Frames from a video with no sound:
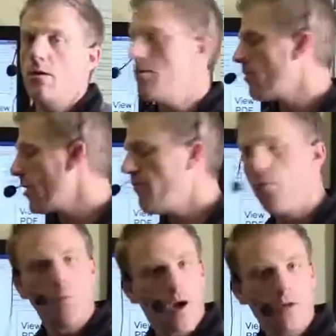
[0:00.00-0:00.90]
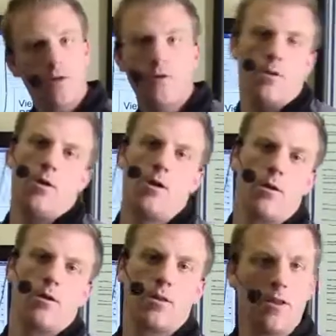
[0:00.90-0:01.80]
Thank you for watching.
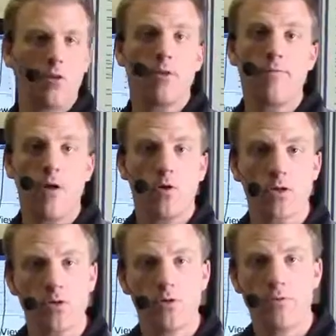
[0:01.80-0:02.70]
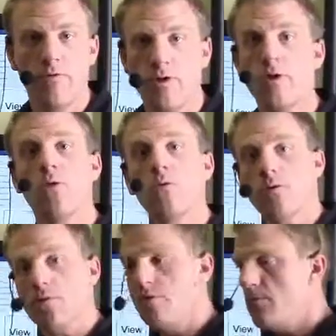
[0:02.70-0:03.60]
Continue to follow us on YouTube video.
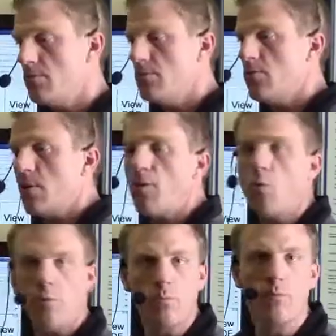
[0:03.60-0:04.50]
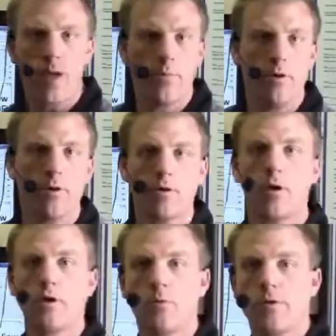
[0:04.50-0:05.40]
We'll do a lot more taping
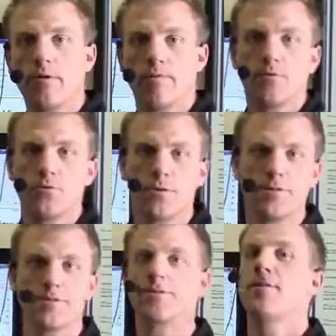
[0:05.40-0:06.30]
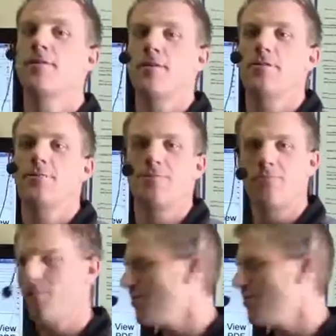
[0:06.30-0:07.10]
with different joints, and we look forward